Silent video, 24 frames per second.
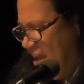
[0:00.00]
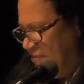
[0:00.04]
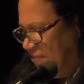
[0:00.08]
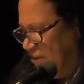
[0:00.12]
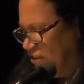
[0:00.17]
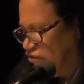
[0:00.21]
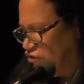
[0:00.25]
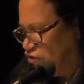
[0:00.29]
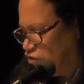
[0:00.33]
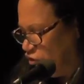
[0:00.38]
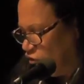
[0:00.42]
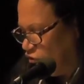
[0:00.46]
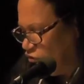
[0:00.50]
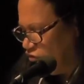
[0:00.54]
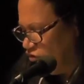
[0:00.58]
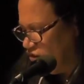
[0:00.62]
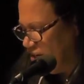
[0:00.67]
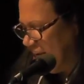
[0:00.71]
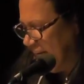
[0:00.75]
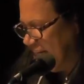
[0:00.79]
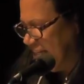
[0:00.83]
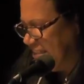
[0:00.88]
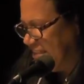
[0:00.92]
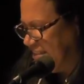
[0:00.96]
The
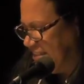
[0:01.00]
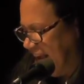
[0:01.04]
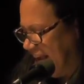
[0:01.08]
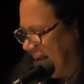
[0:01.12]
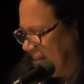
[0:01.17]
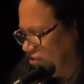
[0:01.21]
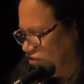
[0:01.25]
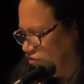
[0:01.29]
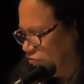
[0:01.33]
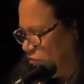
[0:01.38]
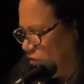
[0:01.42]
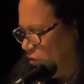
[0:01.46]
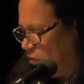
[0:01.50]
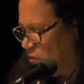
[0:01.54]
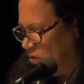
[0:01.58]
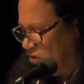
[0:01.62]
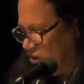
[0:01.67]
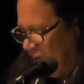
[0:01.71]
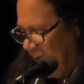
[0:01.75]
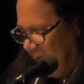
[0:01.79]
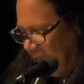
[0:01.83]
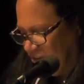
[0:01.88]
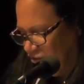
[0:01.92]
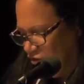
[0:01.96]
children in his dance school
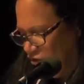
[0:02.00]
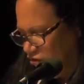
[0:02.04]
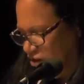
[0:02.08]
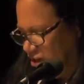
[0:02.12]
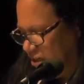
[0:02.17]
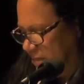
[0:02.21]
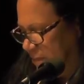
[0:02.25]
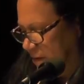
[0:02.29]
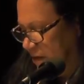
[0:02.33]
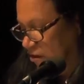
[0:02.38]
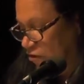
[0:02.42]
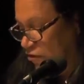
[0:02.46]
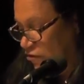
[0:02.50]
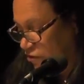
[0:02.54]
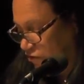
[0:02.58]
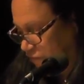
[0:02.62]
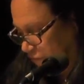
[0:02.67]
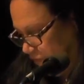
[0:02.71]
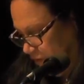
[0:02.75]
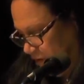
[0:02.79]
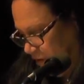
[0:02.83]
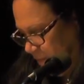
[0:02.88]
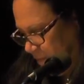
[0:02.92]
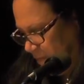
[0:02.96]
were not learning to be
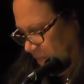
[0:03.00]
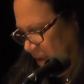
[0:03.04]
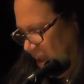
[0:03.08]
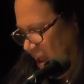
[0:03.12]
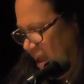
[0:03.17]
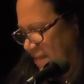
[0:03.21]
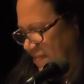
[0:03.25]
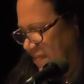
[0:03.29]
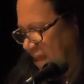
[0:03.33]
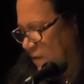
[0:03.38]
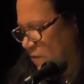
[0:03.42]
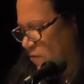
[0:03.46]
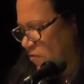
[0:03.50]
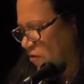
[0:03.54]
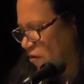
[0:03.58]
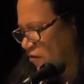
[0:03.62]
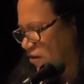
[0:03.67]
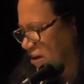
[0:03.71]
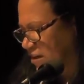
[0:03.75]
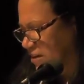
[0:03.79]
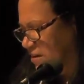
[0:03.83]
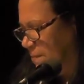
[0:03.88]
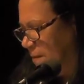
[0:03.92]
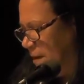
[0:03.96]
useful. They were
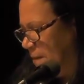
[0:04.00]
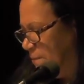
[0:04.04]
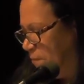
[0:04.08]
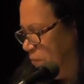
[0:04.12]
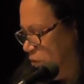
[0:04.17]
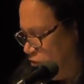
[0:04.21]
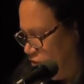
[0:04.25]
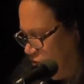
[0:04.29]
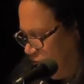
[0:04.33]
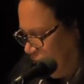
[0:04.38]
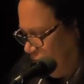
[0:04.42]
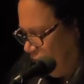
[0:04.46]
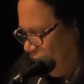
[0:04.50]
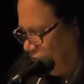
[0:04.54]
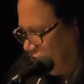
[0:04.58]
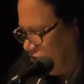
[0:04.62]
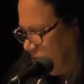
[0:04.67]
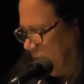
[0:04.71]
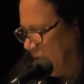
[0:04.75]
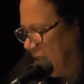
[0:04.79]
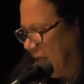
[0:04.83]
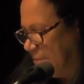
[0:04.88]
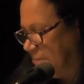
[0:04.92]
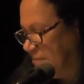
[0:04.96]
learning to be beautiful,
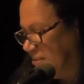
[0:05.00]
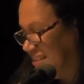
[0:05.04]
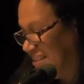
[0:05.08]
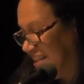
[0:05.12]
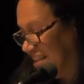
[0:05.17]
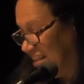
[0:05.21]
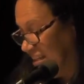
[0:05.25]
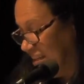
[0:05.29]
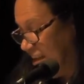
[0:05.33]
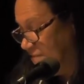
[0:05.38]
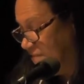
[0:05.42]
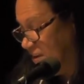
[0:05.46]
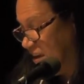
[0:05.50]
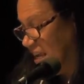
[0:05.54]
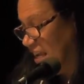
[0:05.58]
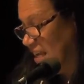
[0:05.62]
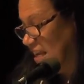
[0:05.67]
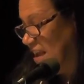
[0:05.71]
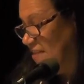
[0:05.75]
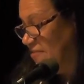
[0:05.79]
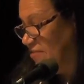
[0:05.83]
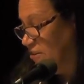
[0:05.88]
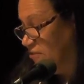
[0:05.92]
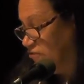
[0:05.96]
to become
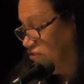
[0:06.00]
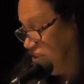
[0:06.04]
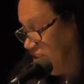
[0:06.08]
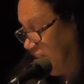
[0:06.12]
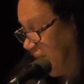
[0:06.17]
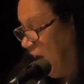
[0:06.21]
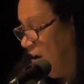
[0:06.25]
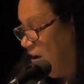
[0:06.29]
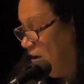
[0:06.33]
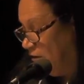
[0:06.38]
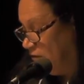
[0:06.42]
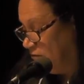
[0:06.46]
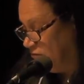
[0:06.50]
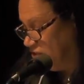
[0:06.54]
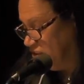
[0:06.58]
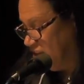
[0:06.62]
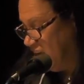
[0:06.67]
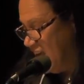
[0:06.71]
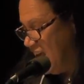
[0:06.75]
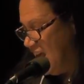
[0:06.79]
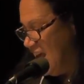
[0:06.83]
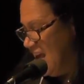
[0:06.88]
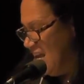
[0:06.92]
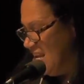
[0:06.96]
significant in themselves,
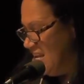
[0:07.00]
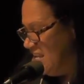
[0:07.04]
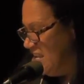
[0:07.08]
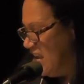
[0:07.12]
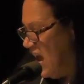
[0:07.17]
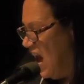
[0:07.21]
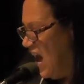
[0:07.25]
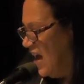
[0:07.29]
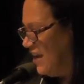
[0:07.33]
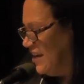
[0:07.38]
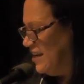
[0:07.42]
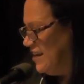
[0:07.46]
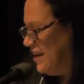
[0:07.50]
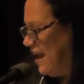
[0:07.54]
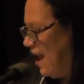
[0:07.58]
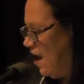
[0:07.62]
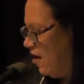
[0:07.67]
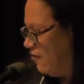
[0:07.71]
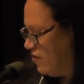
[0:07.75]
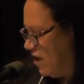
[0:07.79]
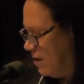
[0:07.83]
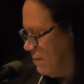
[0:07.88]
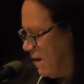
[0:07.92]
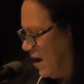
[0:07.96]
not in
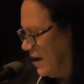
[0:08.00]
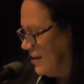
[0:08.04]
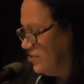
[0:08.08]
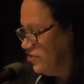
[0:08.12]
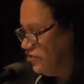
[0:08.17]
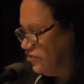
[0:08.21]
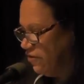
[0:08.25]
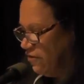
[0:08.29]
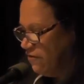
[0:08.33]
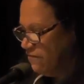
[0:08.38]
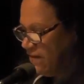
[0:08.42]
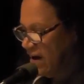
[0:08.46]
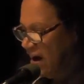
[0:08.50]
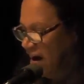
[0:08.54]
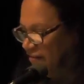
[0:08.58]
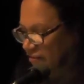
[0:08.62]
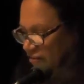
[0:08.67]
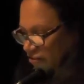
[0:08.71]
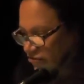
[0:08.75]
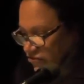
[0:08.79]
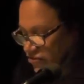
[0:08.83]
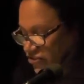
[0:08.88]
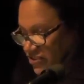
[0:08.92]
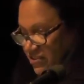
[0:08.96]
how they might serve
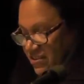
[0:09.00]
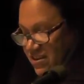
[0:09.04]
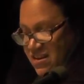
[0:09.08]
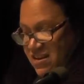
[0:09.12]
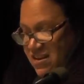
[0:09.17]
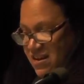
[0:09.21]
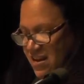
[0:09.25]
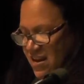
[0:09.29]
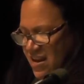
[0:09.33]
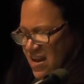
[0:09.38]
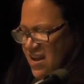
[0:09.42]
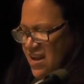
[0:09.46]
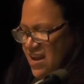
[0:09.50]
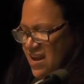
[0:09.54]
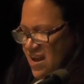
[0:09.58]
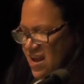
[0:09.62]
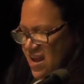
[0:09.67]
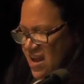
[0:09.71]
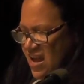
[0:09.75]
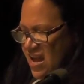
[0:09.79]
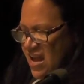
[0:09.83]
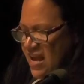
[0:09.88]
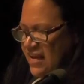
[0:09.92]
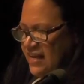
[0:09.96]
others.
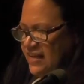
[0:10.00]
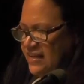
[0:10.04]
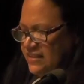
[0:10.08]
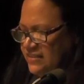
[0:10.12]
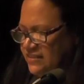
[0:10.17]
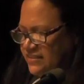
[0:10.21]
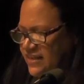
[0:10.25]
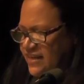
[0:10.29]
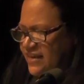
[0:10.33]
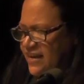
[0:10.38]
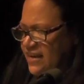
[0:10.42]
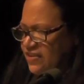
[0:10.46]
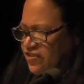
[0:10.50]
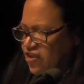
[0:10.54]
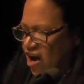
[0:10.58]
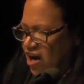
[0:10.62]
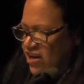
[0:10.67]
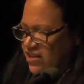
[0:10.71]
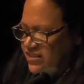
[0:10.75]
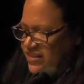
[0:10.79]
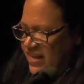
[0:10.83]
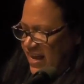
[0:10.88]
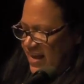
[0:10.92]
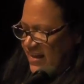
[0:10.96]
Ziggy
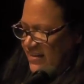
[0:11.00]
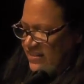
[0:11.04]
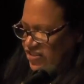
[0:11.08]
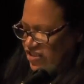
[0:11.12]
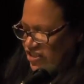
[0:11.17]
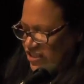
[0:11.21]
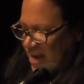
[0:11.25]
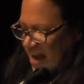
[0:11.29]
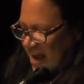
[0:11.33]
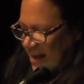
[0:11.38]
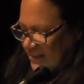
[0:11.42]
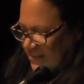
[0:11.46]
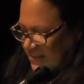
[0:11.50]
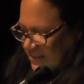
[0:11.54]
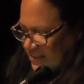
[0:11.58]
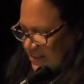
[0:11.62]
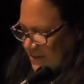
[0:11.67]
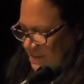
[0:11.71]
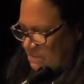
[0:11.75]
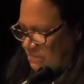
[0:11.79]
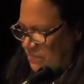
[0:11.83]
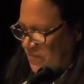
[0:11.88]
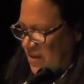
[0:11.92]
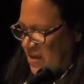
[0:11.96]
taught dance, yes.
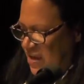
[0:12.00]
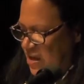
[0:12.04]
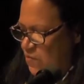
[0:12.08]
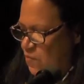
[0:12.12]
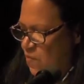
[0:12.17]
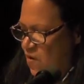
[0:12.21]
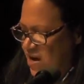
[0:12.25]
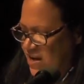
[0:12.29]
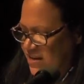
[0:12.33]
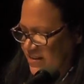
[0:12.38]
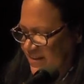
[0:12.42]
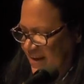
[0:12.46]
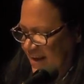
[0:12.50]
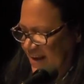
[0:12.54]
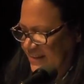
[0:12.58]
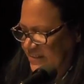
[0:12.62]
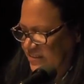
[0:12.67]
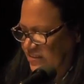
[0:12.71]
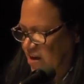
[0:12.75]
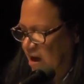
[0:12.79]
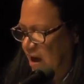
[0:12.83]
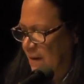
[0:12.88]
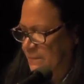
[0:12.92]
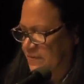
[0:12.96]
He won
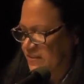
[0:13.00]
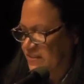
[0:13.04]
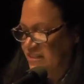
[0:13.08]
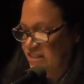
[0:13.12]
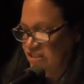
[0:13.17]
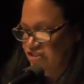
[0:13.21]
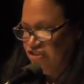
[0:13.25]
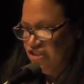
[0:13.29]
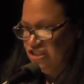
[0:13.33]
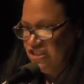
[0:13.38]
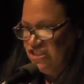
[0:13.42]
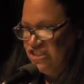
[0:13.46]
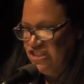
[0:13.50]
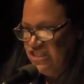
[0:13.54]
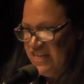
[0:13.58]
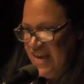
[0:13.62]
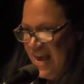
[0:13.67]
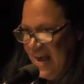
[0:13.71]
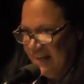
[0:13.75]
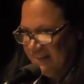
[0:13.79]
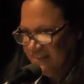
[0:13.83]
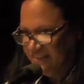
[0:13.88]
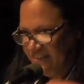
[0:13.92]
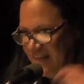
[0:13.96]
dance competitions,
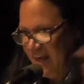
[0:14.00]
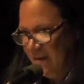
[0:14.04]
yes.